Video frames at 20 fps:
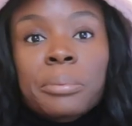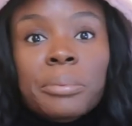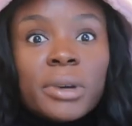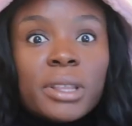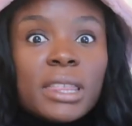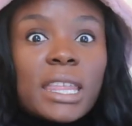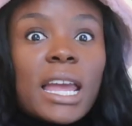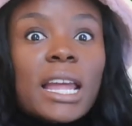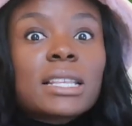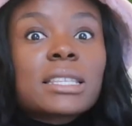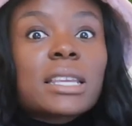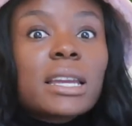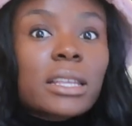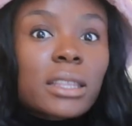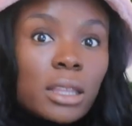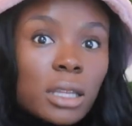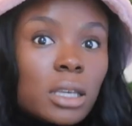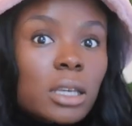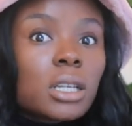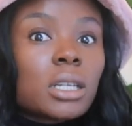but that's
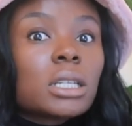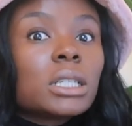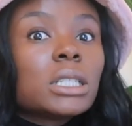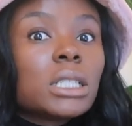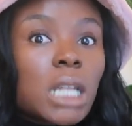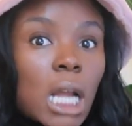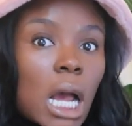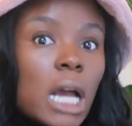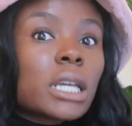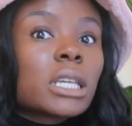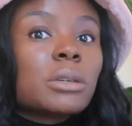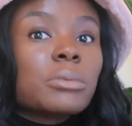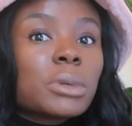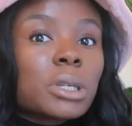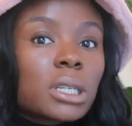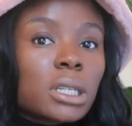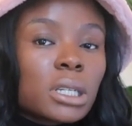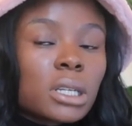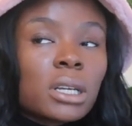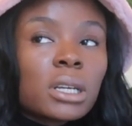like the
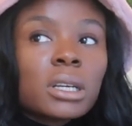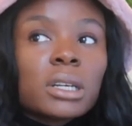document.